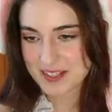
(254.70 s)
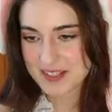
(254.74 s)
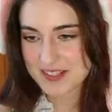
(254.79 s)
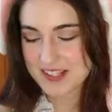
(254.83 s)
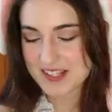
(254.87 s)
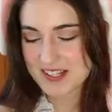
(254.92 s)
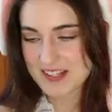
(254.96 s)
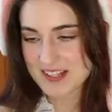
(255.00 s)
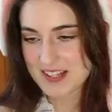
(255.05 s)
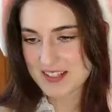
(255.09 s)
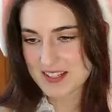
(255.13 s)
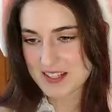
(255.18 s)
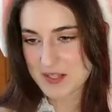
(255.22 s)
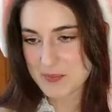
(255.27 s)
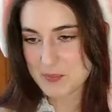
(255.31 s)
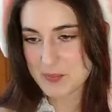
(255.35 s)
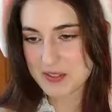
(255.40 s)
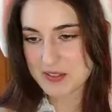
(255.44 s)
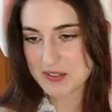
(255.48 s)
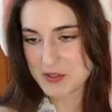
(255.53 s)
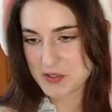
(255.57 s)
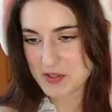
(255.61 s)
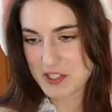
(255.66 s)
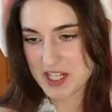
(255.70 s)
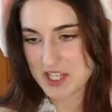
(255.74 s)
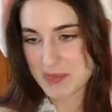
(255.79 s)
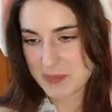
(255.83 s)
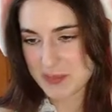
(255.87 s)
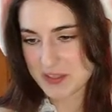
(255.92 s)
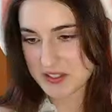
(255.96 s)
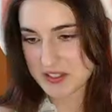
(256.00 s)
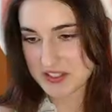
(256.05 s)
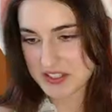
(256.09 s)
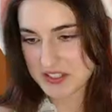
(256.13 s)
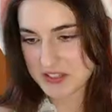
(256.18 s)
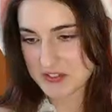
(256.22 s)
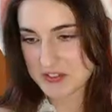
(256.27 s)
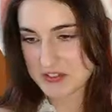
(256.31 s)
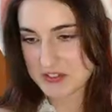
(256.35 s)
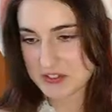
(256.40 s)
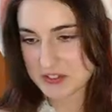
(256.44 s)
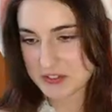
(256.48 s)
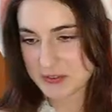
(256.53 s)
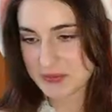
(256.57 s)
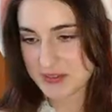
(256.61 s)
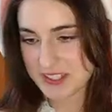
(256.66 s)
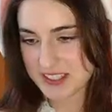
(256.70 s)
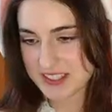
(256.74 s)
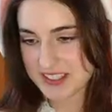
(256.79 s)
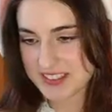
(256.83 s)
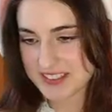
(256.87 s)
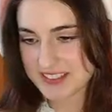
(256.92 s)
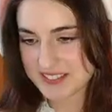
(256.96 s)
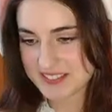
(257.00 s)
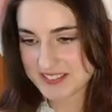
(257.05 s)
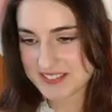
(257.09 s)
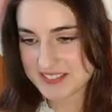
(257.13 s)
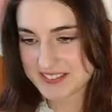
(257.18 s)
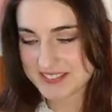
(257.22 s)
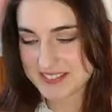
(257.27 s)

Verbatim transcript: This is a typical Japanese room, yeah.